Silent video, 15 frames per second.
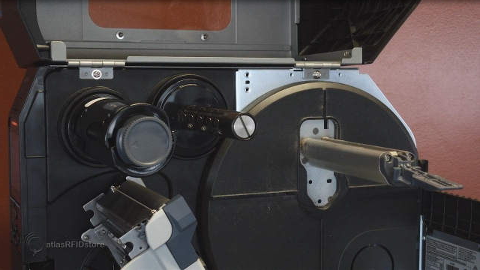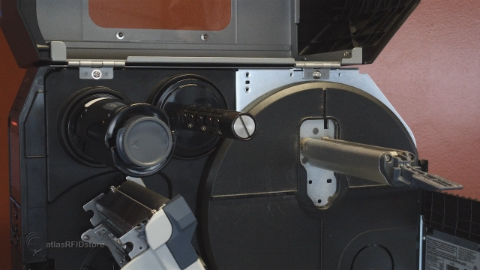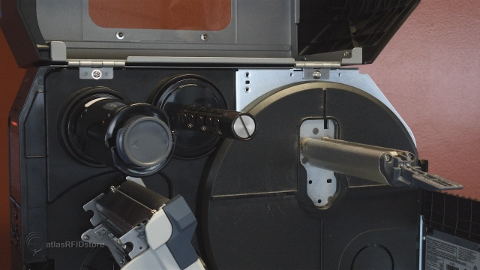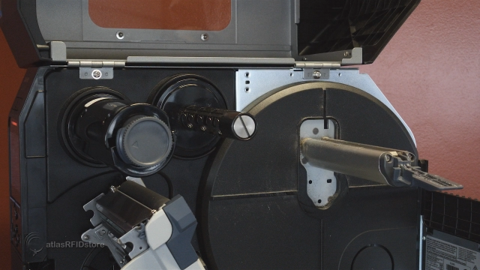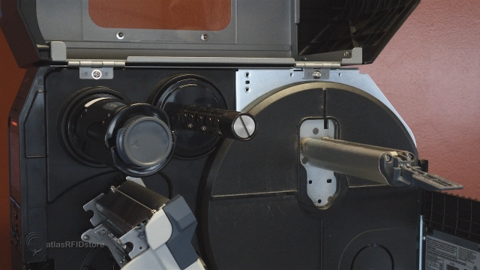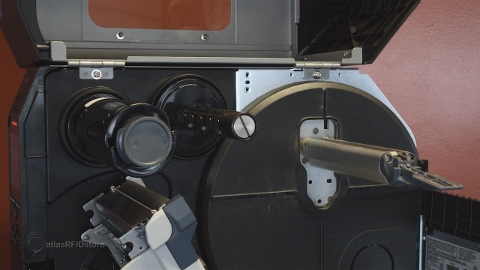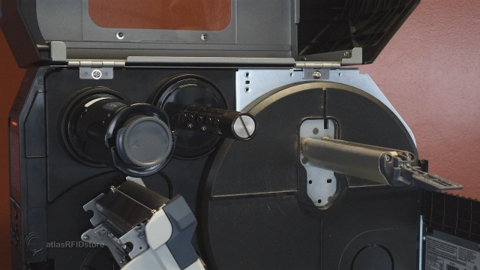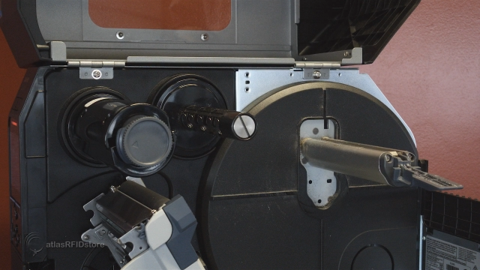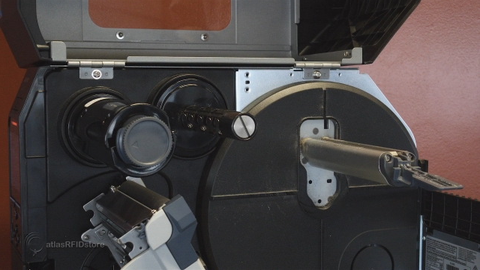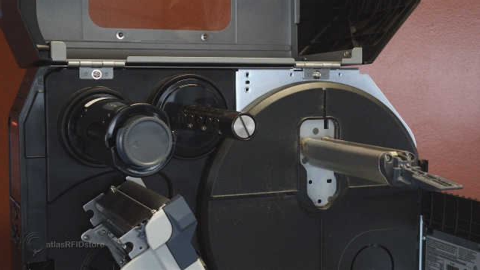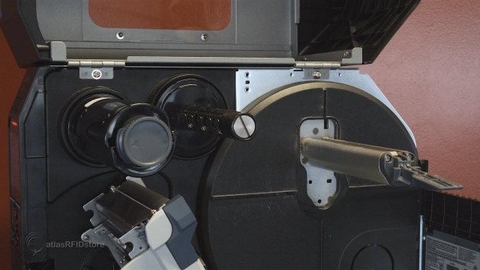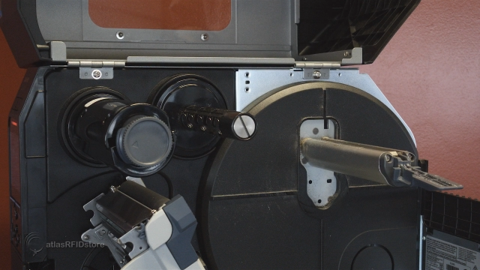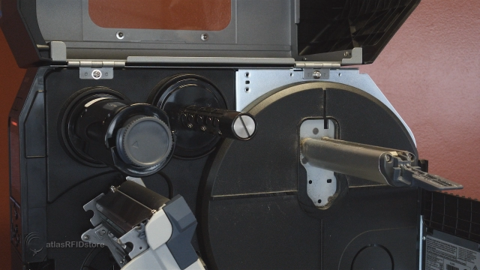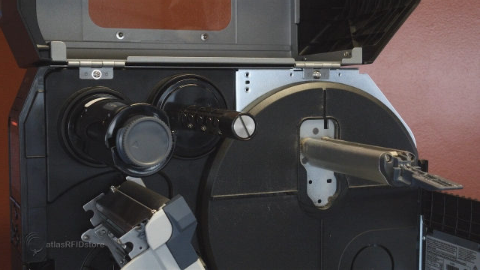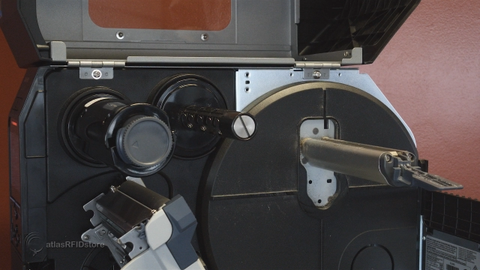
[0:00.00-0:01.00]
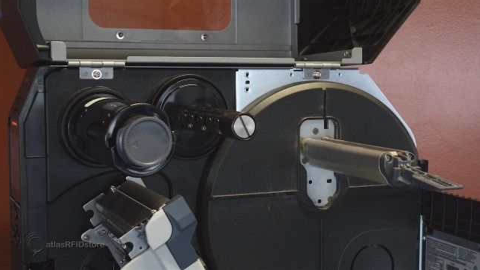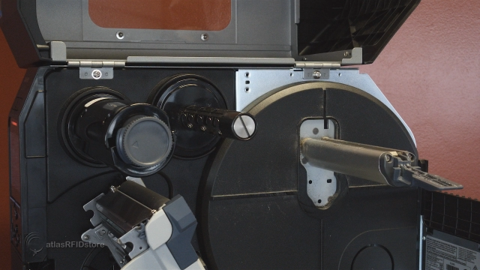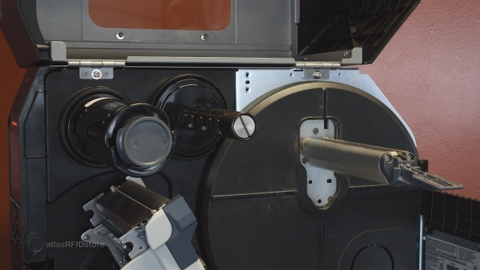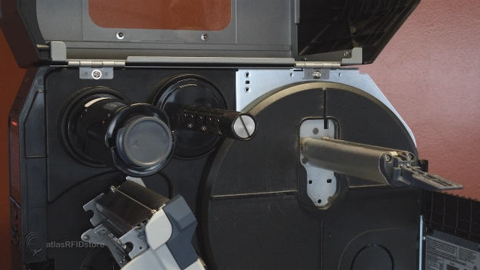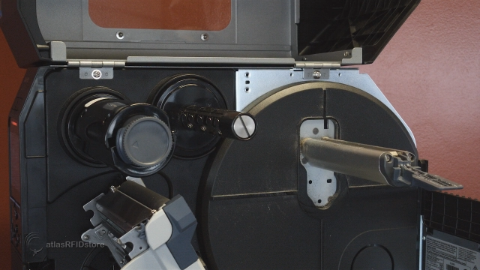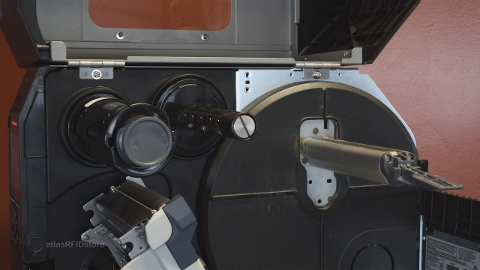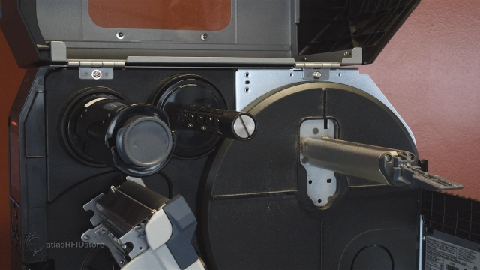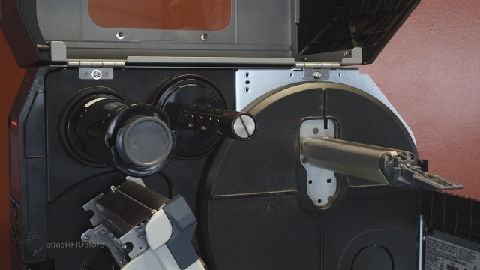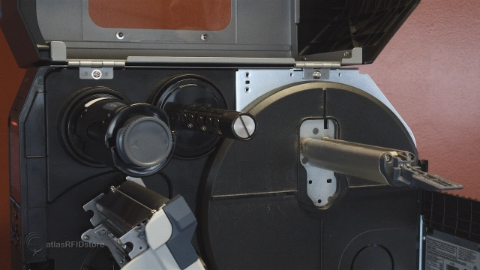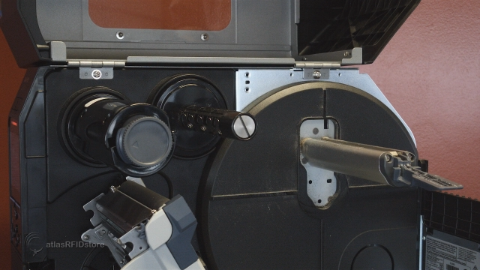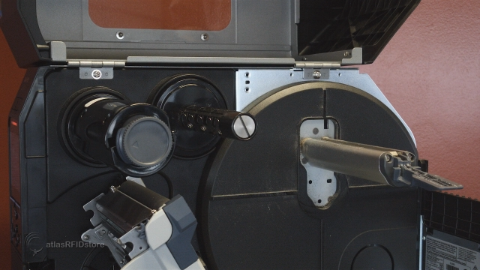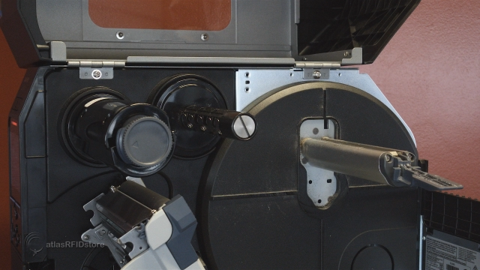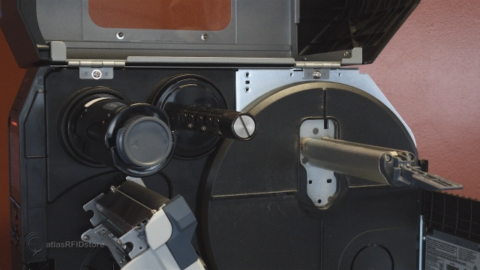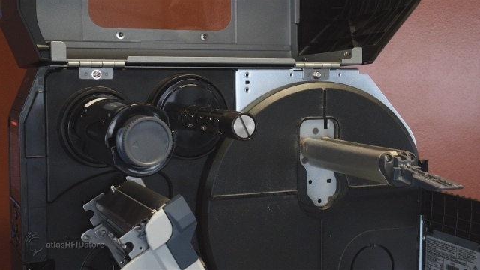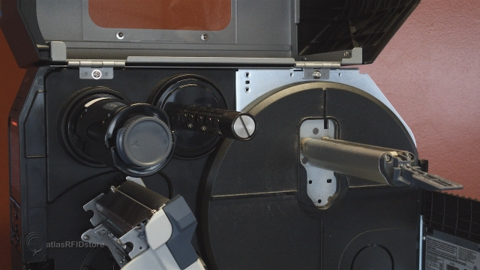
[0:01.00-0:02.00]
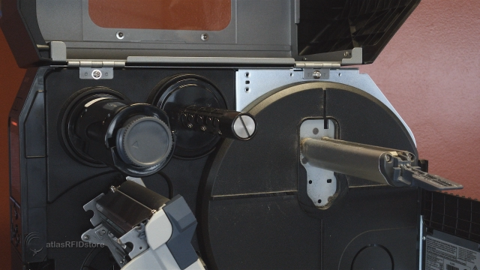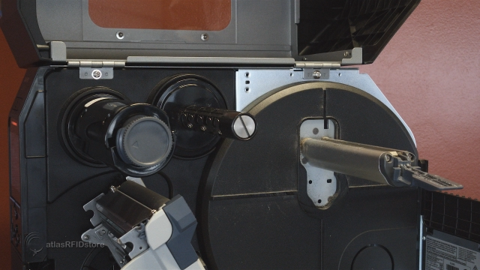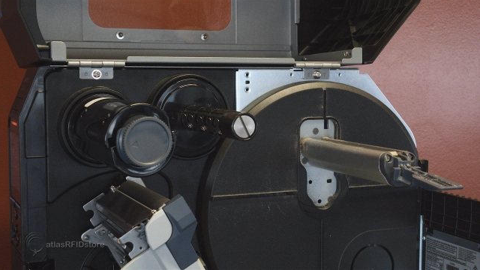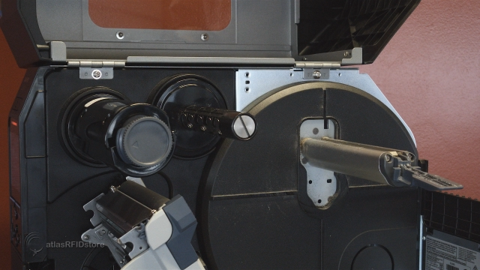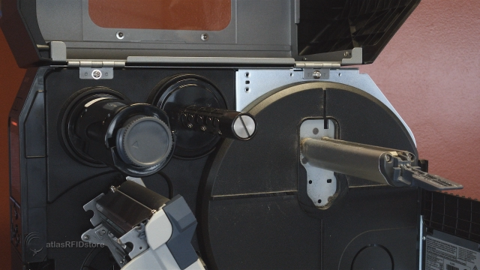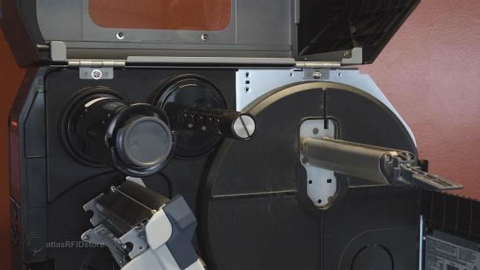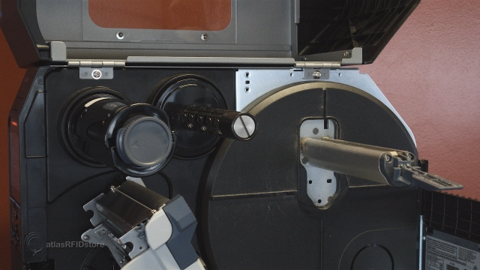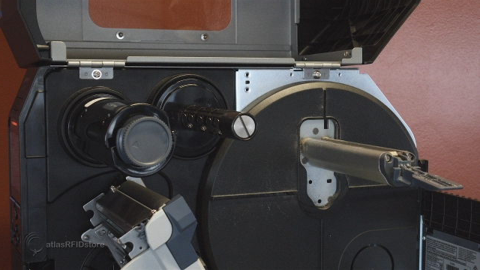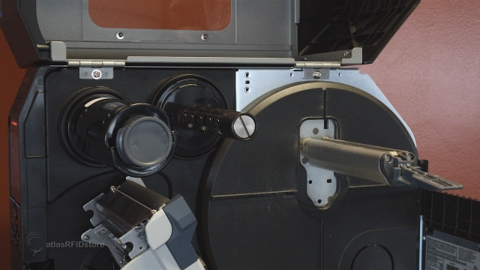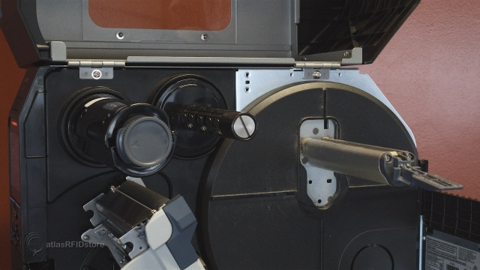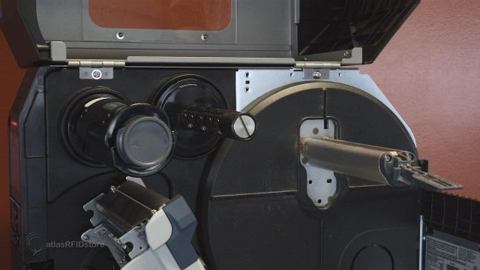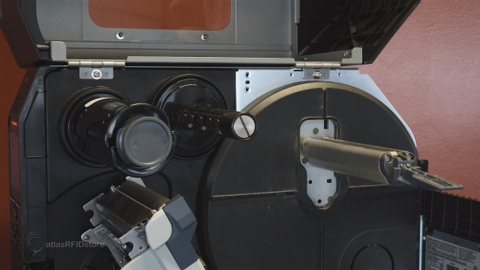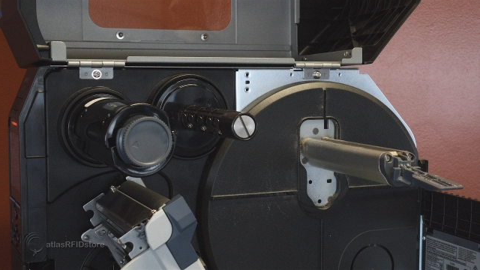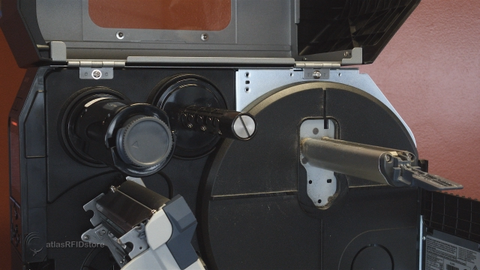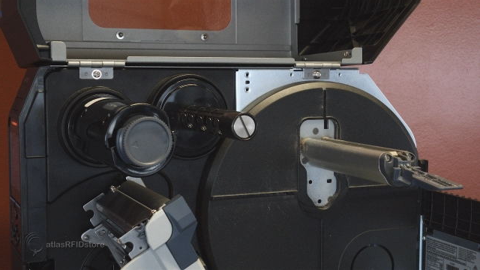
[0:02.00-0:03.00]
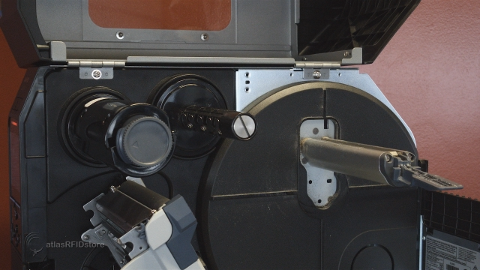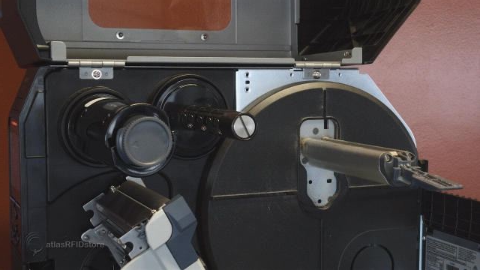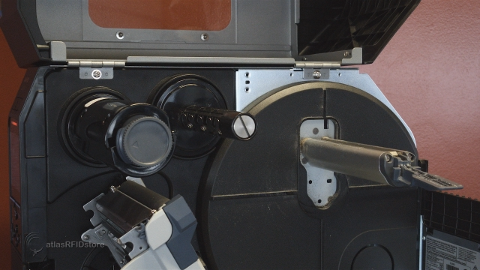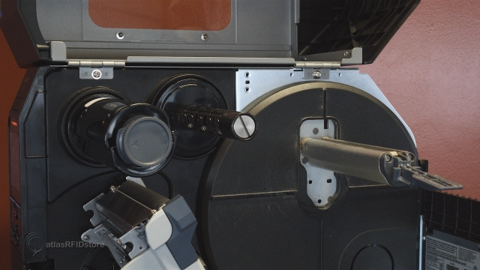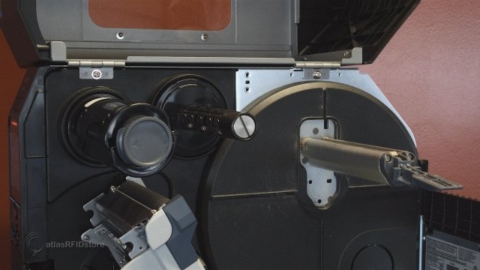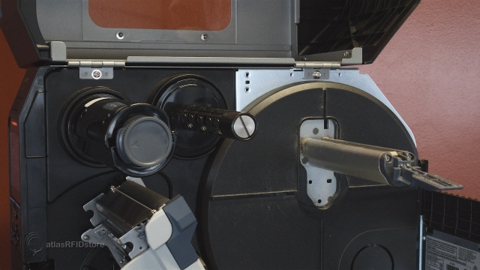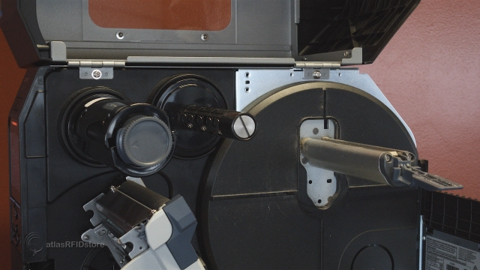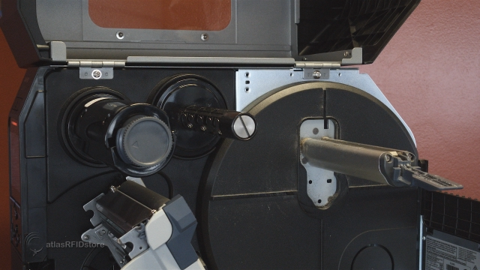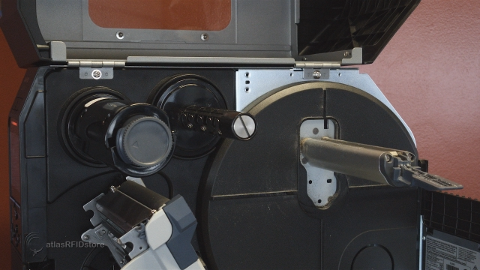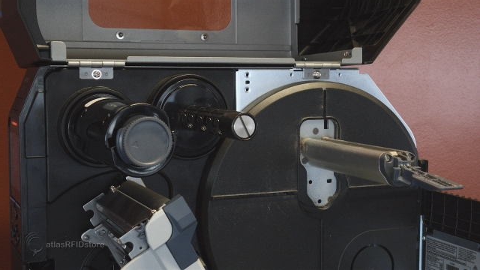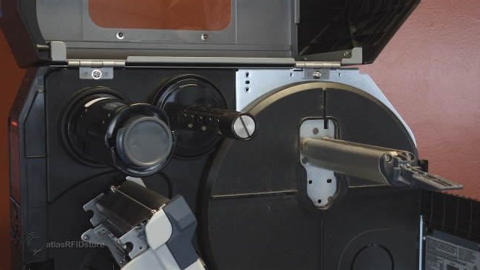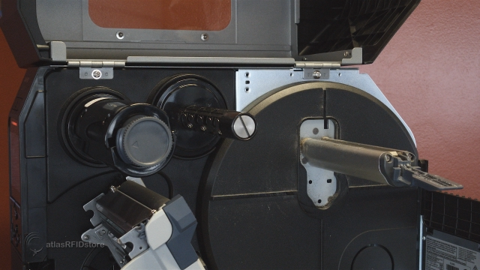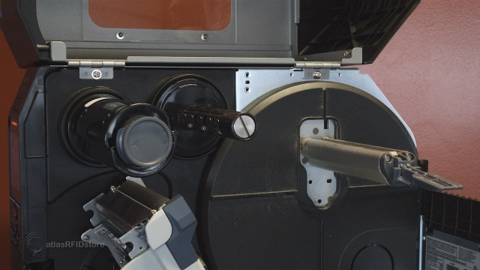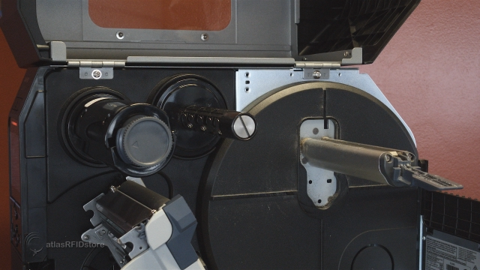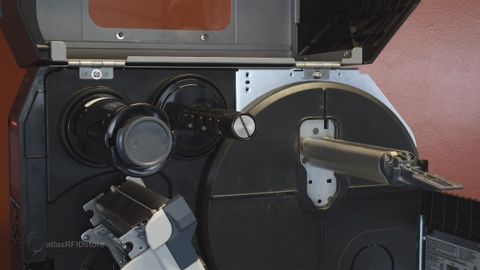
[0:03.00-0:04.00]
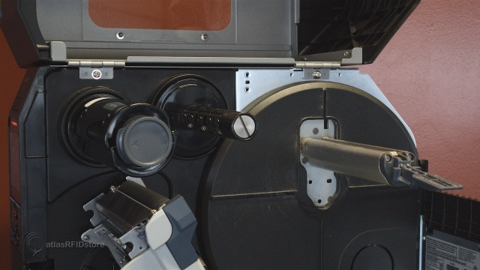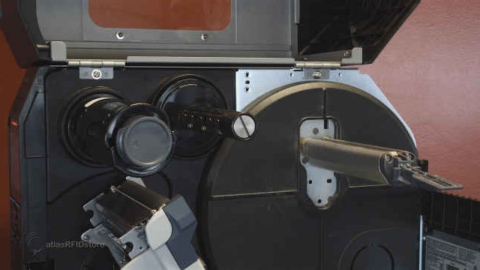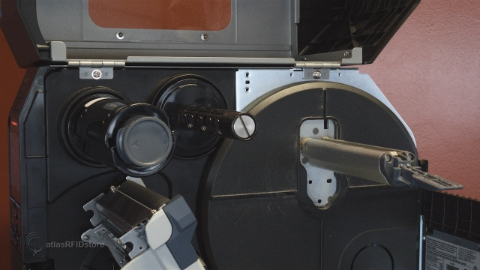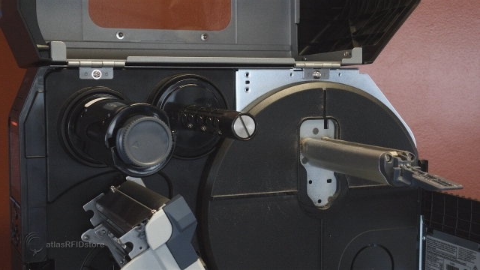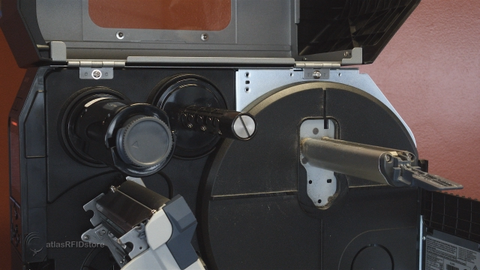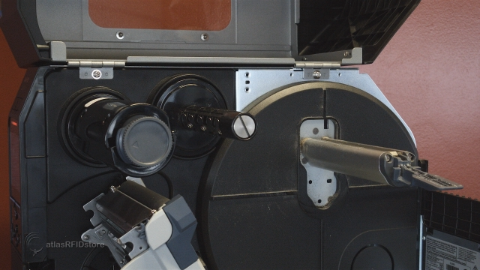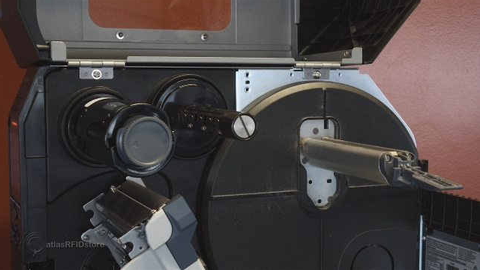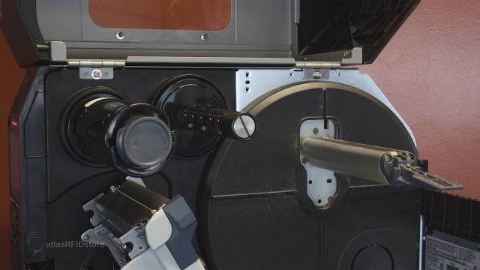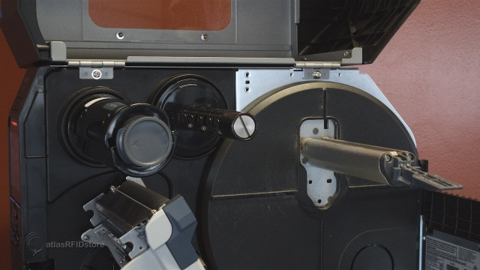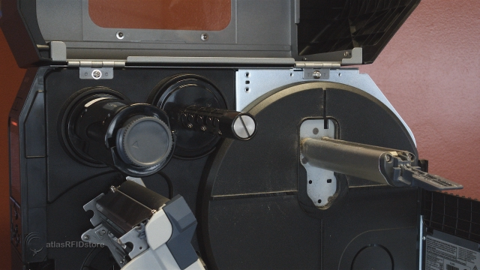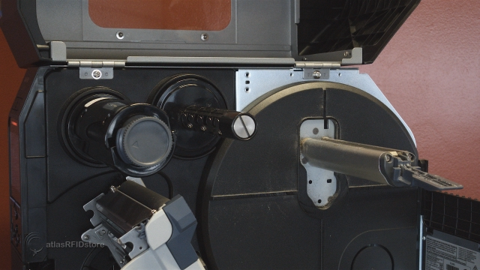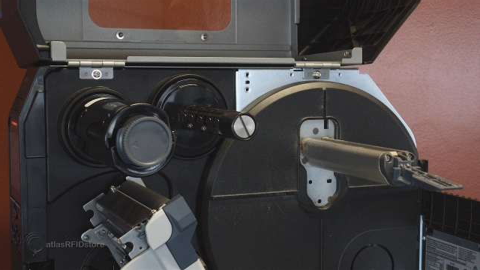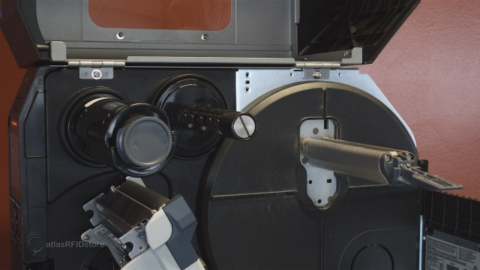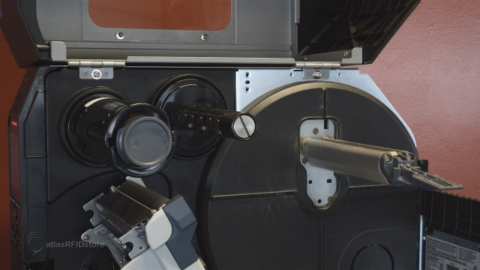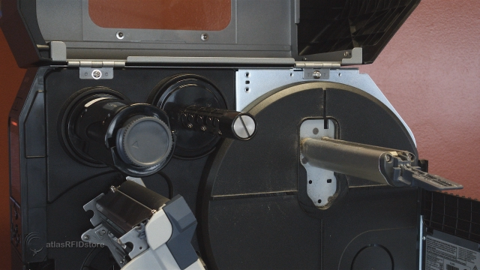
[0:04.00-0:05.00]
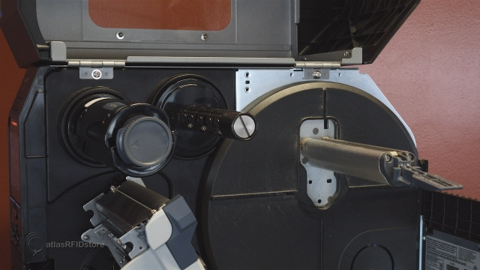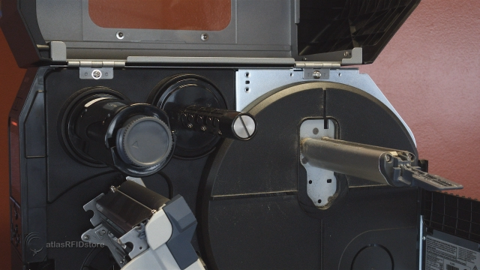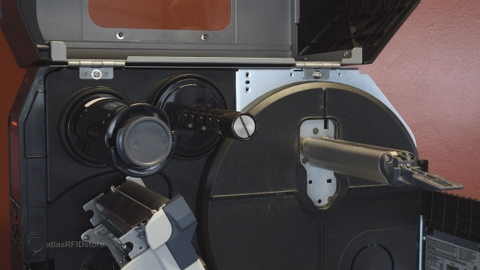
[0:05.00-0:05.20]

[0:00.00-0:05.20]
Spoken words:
(no speaker visible)